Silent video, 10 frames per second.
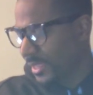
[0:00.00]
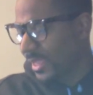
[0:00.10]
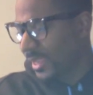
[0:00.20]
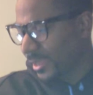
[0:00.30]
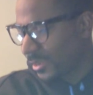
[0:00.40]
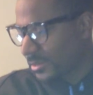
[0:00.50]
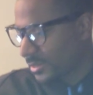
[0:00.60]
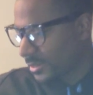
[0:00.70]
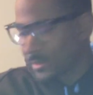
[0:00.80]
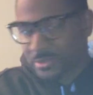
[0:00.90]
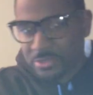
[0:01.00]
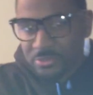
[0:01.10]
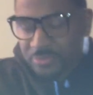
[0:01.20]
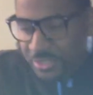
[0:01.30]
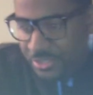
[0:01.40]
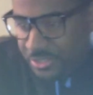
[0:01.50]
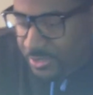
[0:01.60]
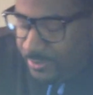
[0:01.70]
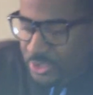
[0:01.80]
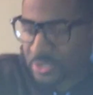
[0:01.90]
and uh, there's two divisions,
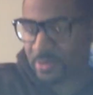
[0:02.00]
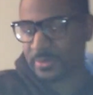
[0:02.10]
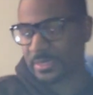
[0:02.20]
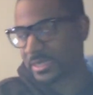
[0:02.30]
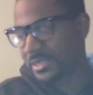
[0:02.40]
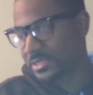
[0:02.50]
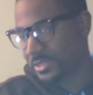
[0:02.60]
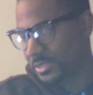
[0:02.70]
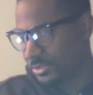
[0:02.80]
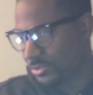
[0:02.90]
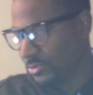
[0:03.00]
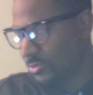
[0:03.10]
so I'm going to start with the East and then do the